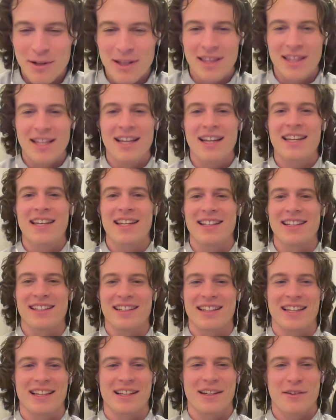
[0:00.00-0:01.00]
thing
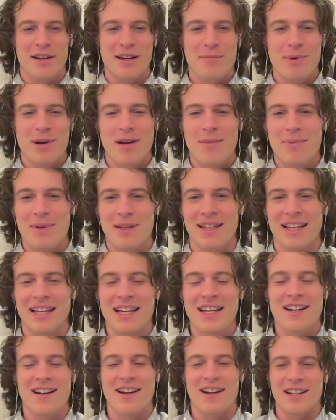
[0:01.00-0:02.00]
can creep up and
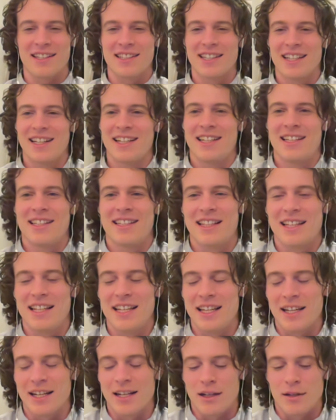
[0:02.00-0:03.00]
linger.
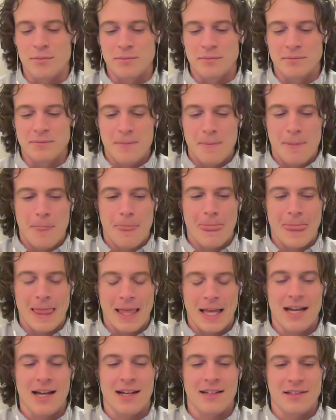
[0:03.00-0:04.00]
The
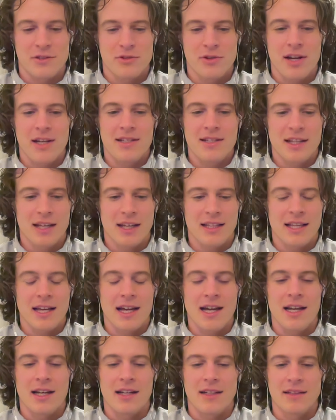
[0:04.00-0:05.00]
Yeah, strains like
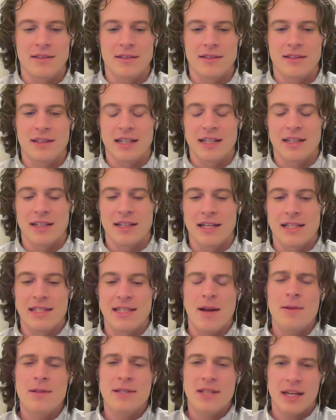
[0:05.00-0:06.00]
that, and it
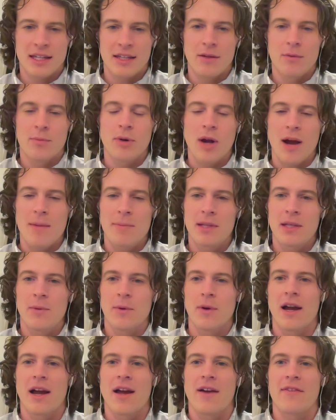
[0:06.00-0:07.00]
sounds like you probably
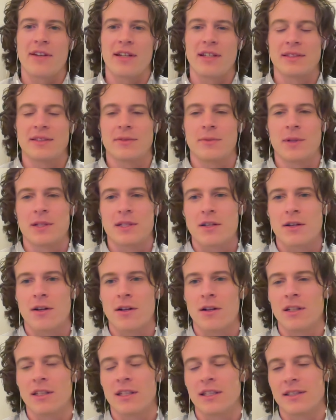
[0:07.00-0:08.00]
were having what's
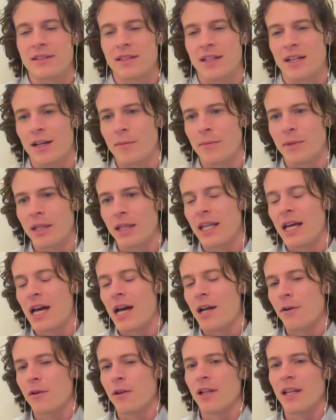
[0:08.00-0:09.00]
called
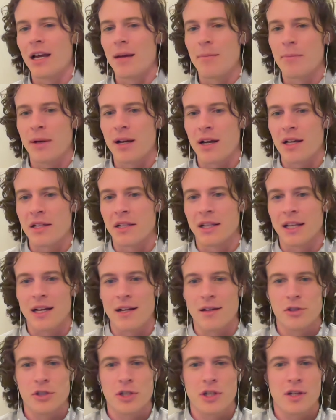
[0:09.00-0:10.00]
lateral
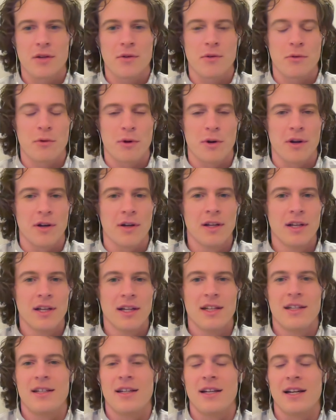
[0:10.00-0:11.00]
epicondylalgia, or
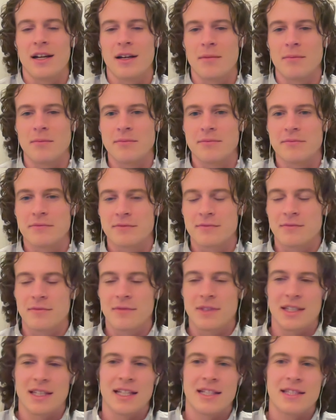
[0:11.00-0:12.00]
um,
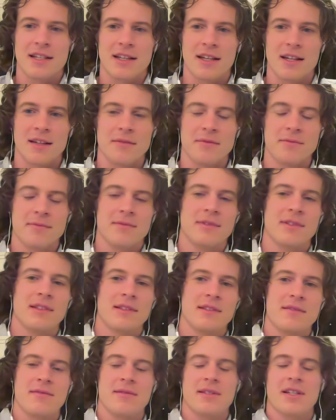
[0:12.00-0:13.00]
it's
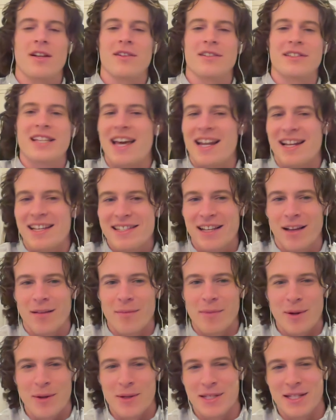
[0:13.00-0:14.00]
called tennis
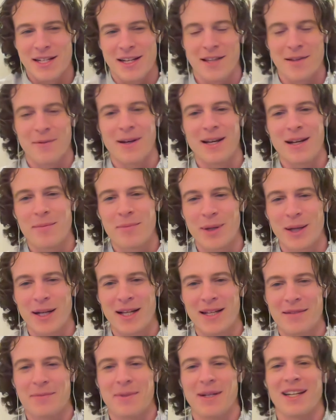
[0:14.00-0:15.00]
elbow is another way to put
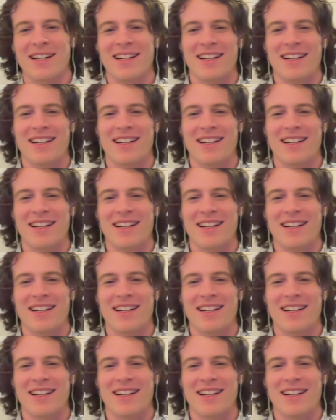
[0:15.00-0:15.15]
it, but